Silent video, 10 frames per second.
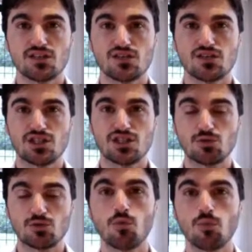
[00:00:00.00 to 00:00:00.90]
She
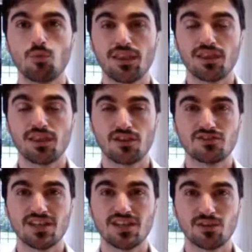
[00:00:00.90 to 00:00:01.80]
was born with
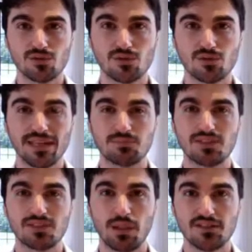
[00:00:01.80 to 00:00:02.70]
congenital hip
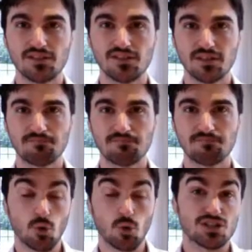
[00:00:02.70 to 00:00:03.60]
dysplasia,
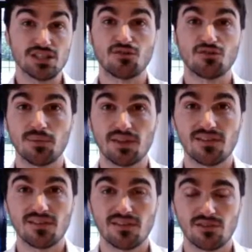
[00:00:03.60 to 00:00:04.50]
or she described it
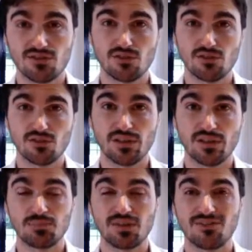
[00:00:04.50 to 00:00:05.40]
congenital
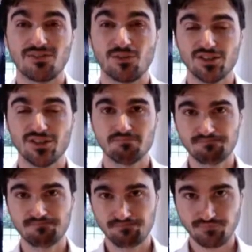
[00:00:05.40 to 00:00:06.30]
hip dislocation.
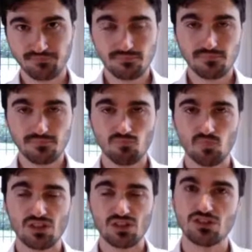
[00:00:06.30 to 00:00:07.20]

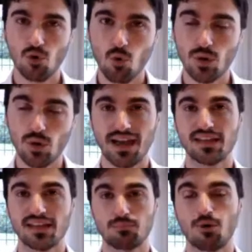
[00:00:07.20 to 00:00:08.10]
So she's always
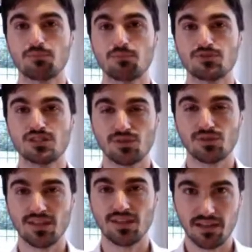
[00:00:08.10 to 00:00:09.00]
had hip problems, she's
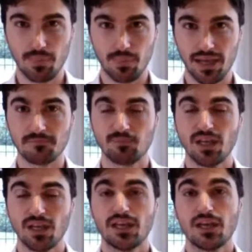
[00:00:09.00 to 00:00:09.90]
always had hip pain.
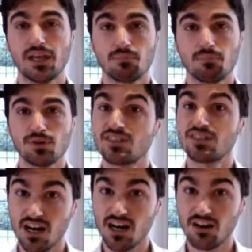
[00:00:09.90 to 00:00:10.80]
But
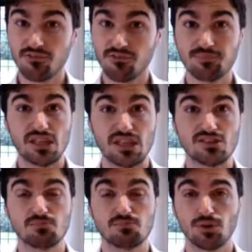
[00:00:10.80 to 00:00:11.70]
she's tough
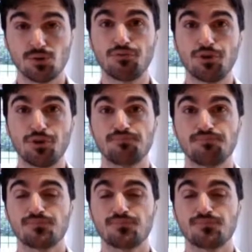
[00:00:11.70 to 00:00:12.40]
and she's muddled through.